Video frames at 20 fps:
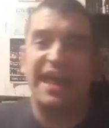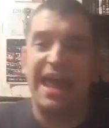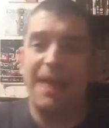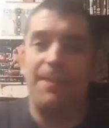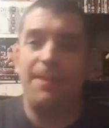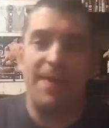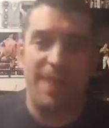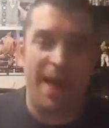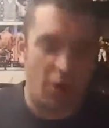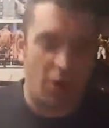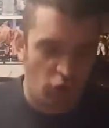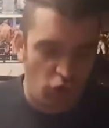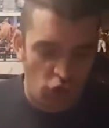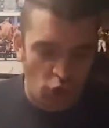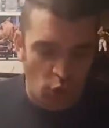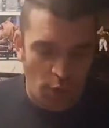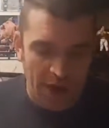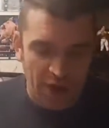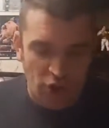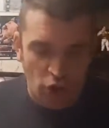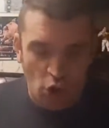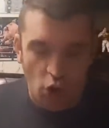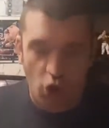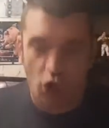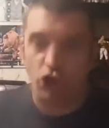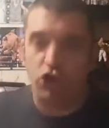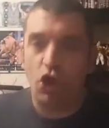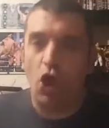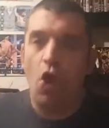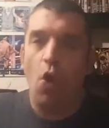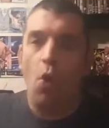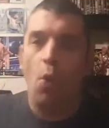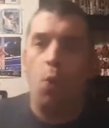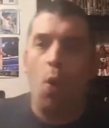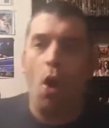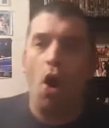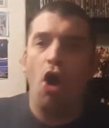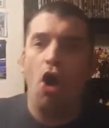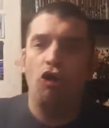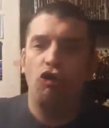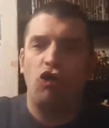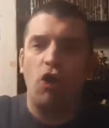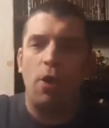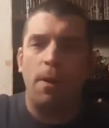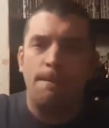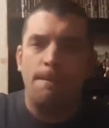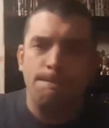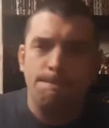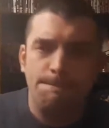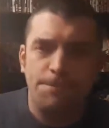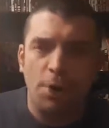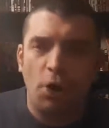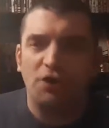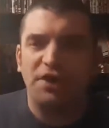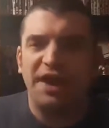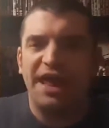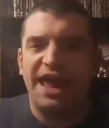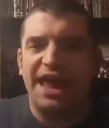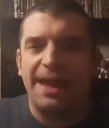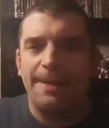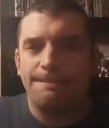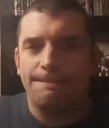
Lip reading: keeping that cruiserweight gold was Buddy